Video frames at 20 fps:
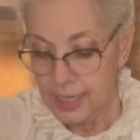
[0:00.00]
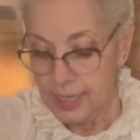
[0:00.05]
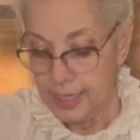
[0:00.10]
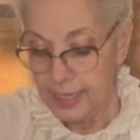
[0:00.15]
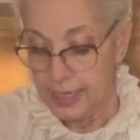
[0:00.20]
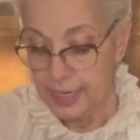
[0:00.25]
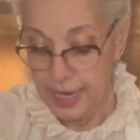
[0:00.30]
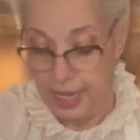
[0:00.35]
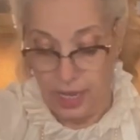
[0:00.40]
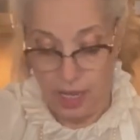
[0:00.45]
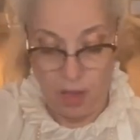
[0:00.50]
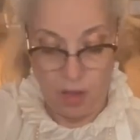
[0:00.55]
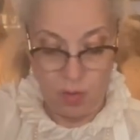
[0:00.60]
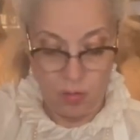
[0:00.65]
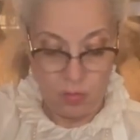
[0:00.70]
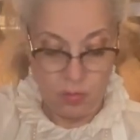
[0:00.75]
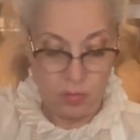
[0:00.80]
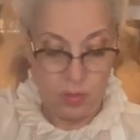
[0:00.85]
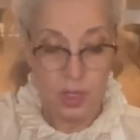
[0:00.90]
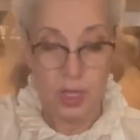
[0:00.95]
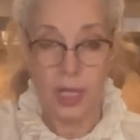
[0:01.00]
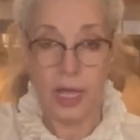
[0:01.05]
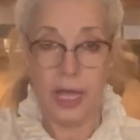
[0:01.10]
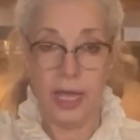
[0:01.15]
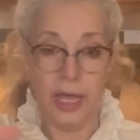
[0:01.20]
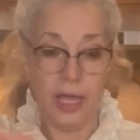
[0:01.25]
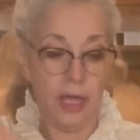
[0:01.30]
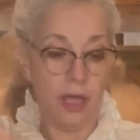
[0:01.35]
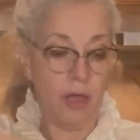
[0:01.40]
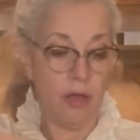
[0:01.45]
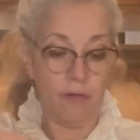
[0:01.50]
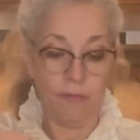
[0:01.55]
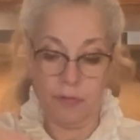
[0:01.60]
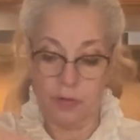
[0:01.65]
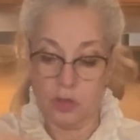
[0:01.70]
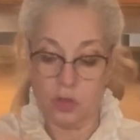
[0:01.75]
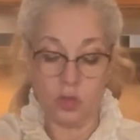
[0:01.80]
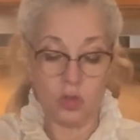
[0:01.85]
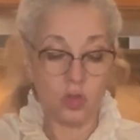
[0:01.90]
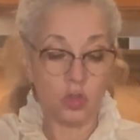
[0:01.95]
Now I have
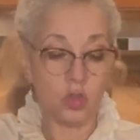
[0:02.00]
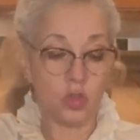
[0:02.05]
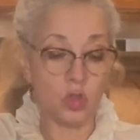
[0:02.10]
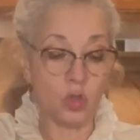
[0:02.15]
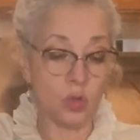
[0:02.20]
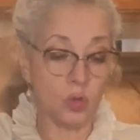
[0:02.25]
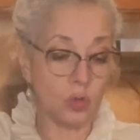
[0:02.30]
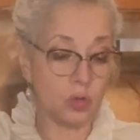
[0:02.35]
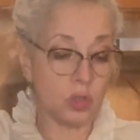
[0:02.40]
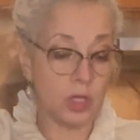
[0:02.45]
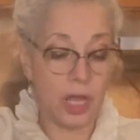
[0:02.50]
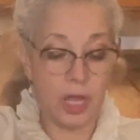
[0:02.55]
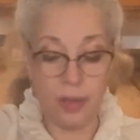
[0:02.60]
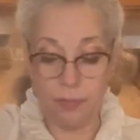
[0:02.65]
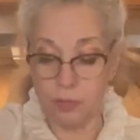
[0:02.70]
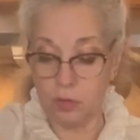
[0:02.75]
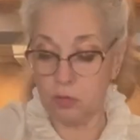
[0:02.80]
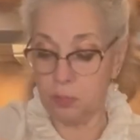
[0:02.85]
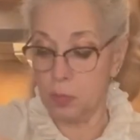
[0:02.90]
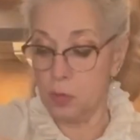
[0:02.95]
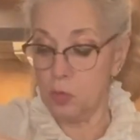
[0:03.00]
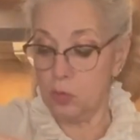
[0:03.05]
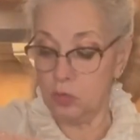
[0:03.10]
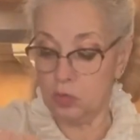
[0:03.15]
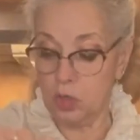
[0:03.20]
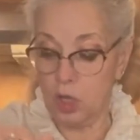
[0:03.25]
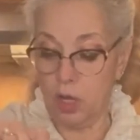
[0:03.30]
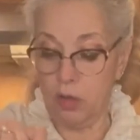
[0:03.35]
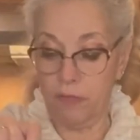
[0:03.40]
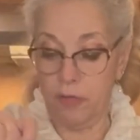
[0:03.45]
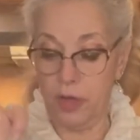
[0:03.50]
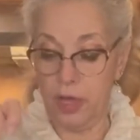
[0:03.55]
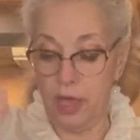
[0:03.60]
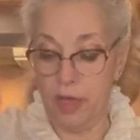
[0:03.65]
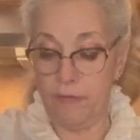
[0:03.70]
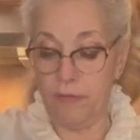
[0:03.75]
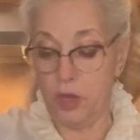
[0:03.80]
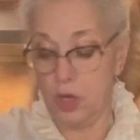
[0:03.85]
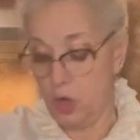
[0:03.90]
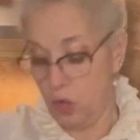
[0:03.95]
2 tablespoons of
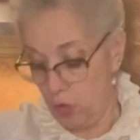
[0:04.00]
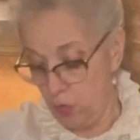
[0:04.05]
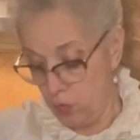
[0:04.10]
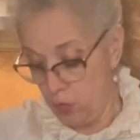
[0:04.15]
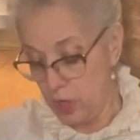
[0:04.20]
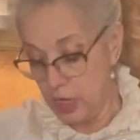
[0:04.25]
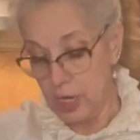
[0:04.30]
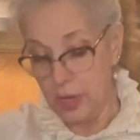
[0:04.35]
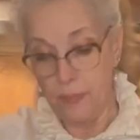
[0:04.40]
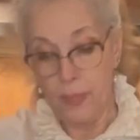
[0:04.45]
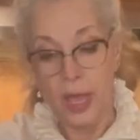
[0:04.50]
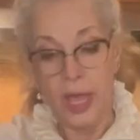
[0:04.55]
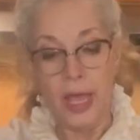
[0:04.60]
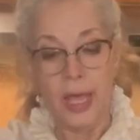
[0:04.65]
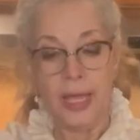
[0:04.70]
heavy cream.